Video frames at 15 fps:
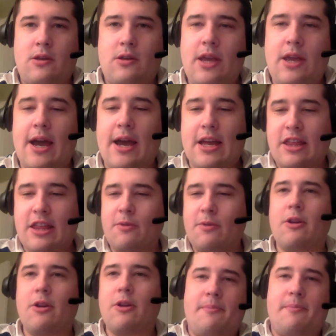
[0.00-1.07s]
Yeah, I think
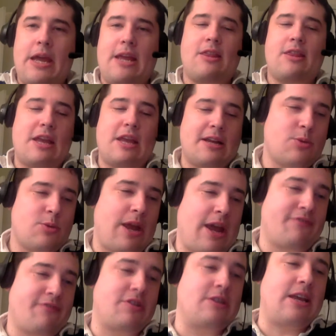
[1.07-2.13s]
one of the main things we
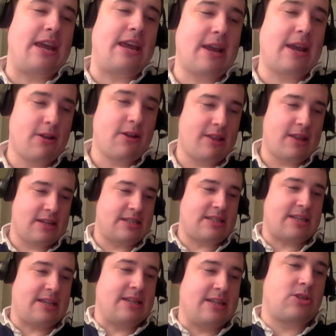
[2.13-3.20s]
have to take out of
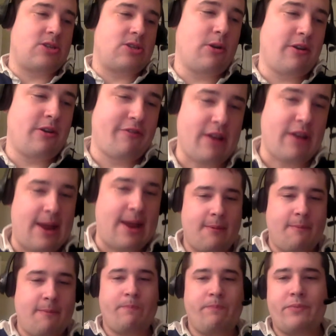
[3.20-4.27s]
this is sort of
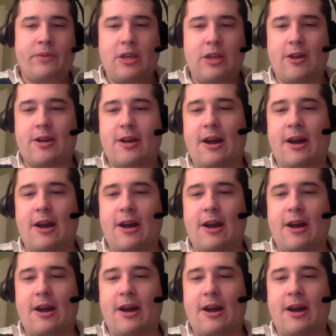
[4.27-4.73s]
like you're